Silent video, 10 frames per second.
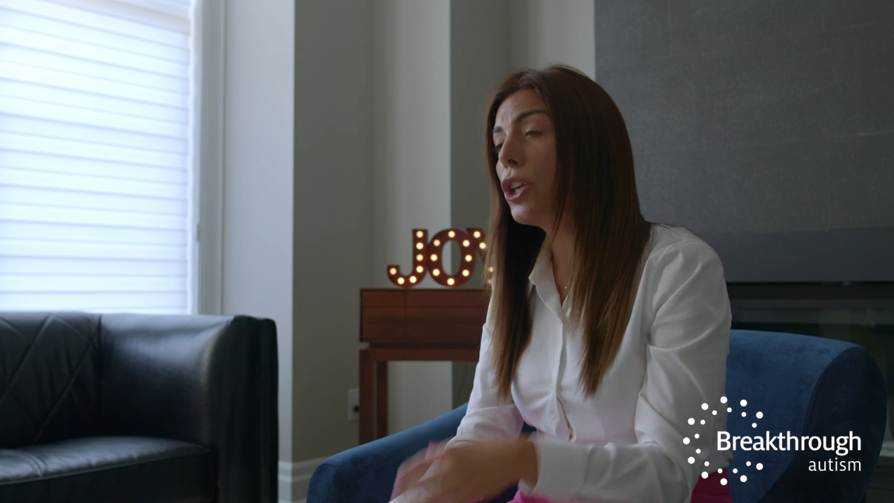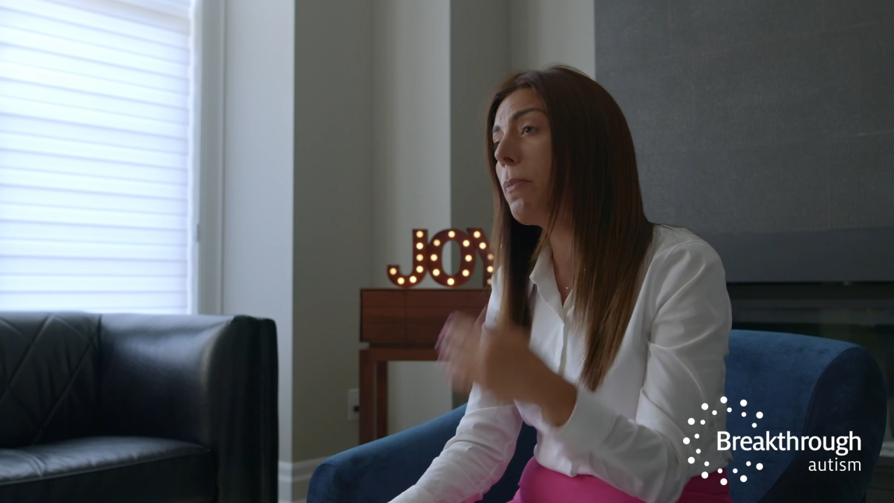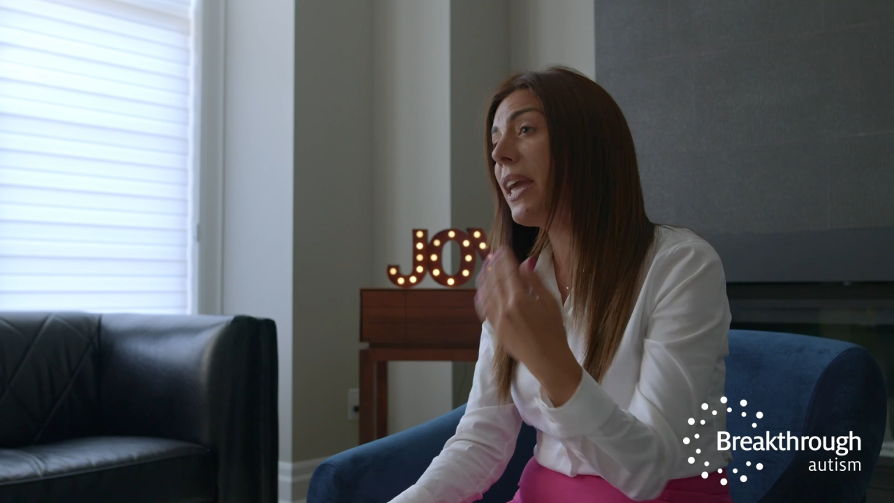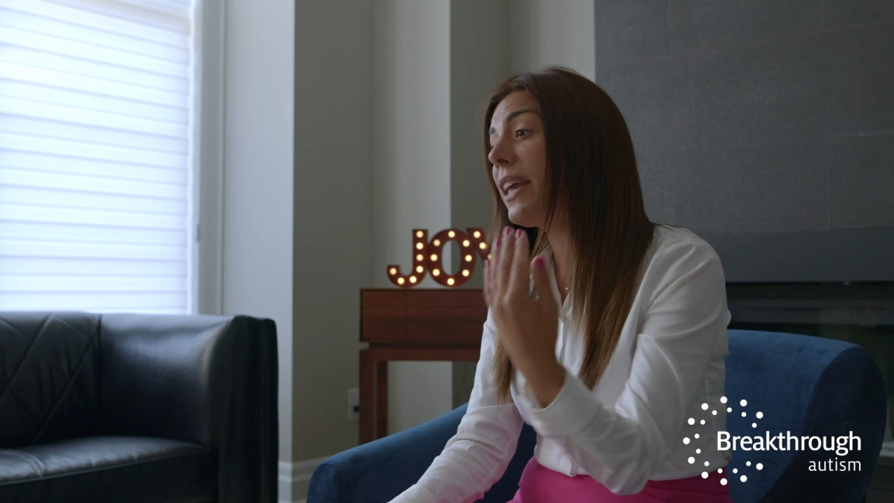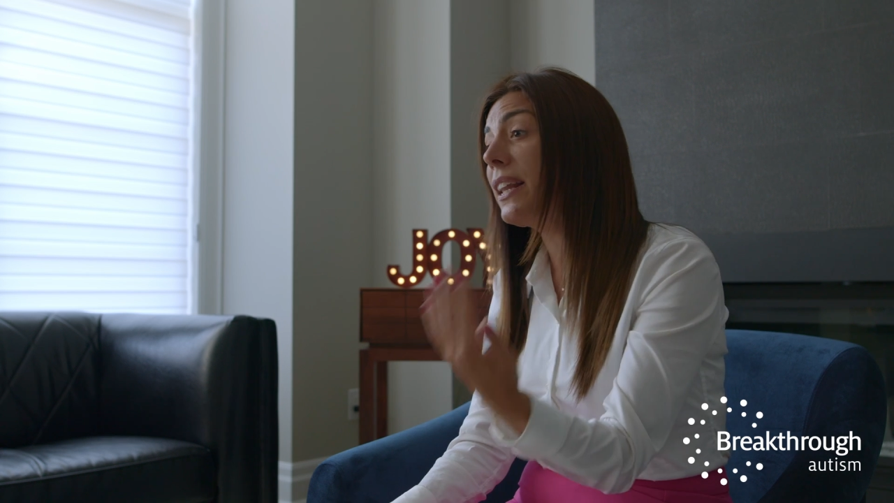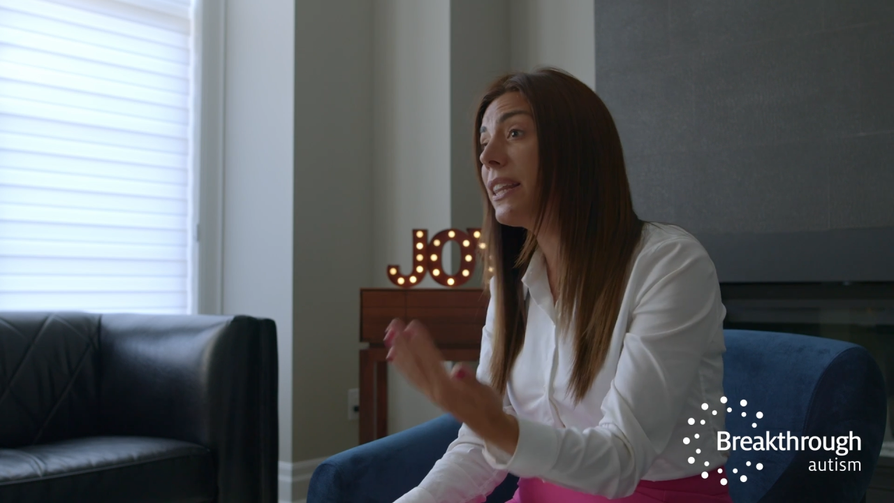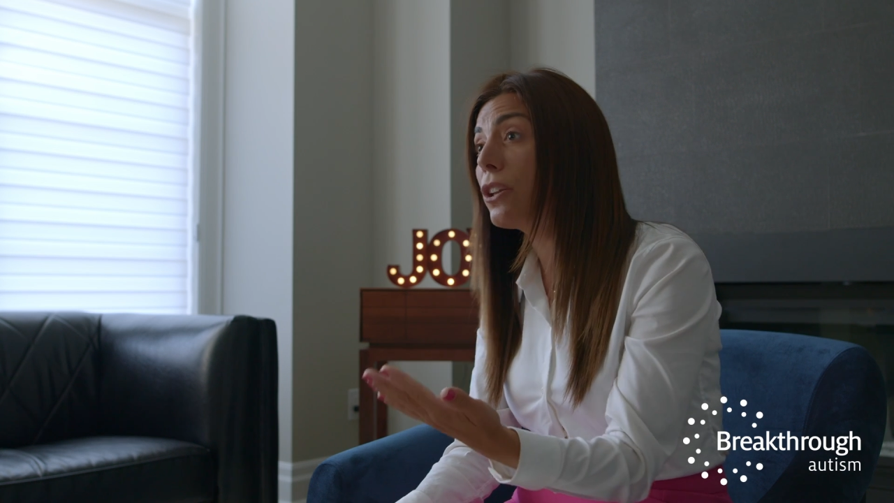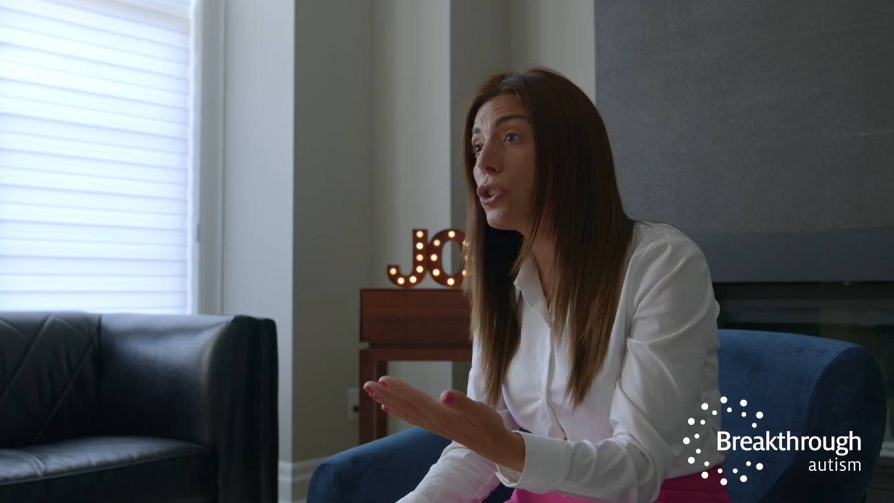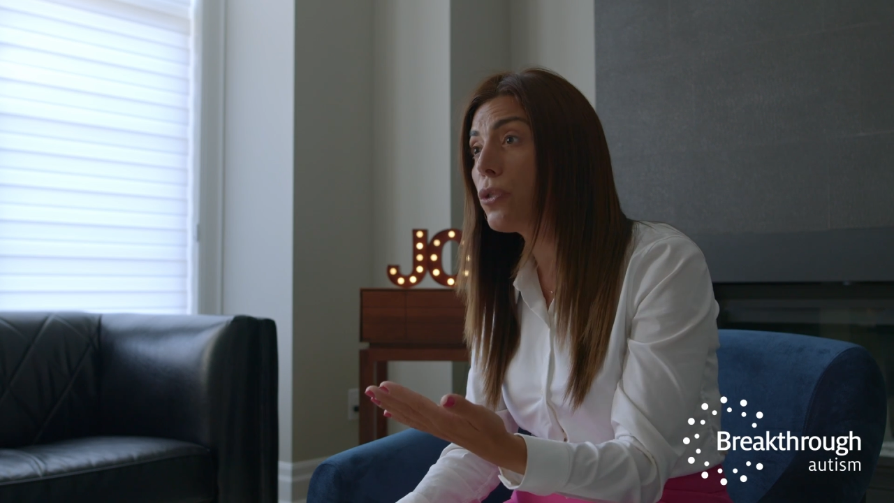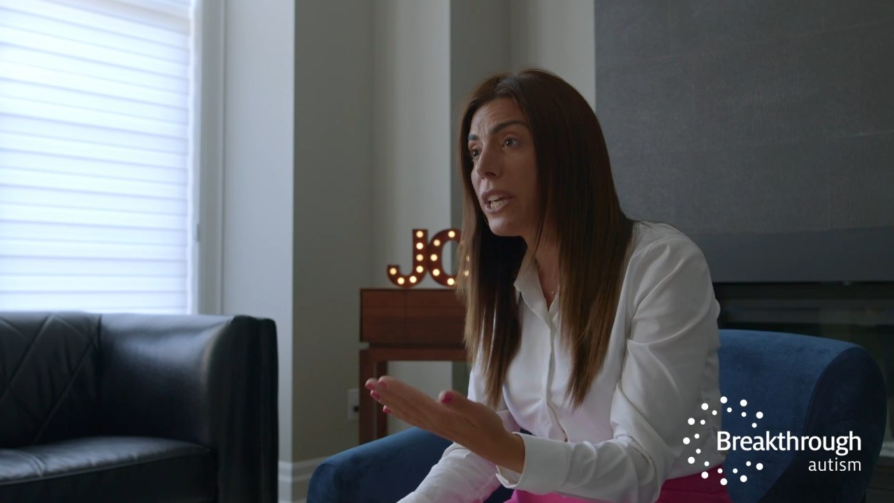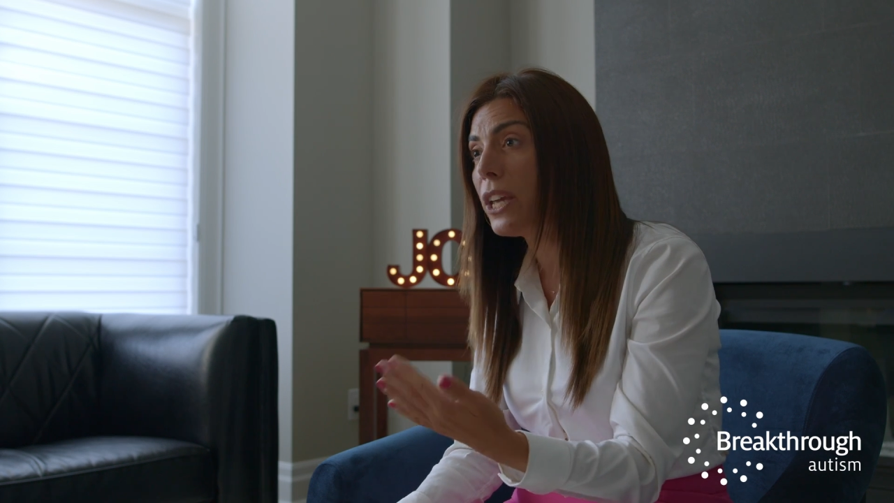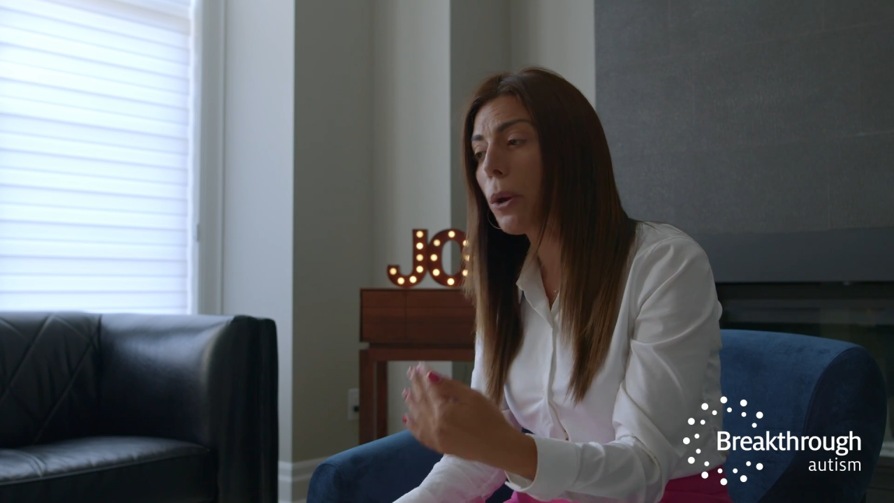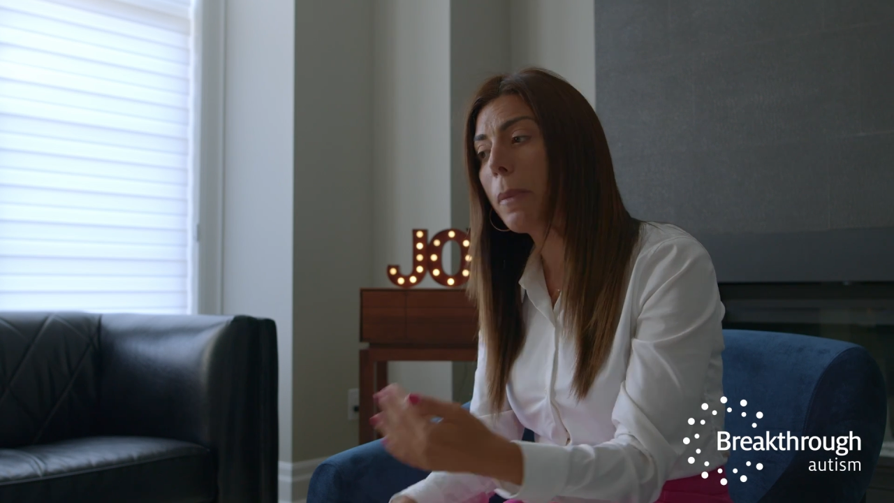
You make it a little trickier.